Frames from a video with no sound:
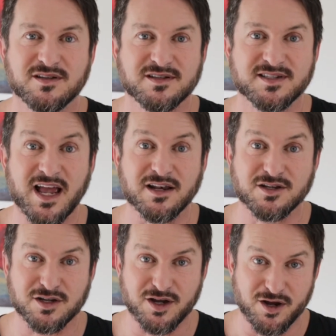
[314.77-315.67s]
set
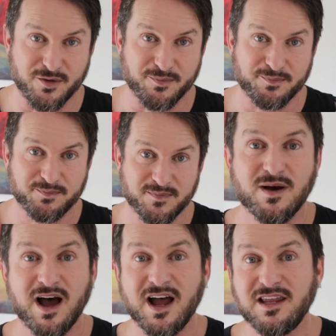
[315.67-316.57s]
to go. So
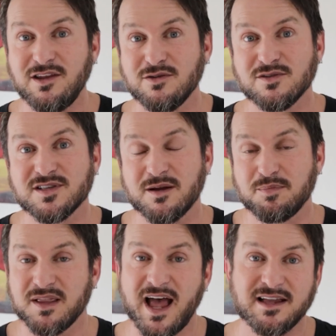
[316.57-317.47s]
I use a
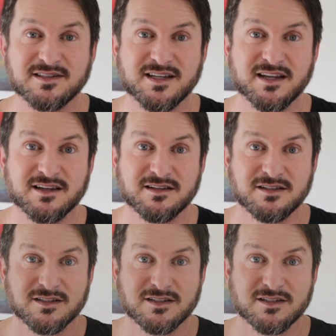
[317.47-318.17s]
plastic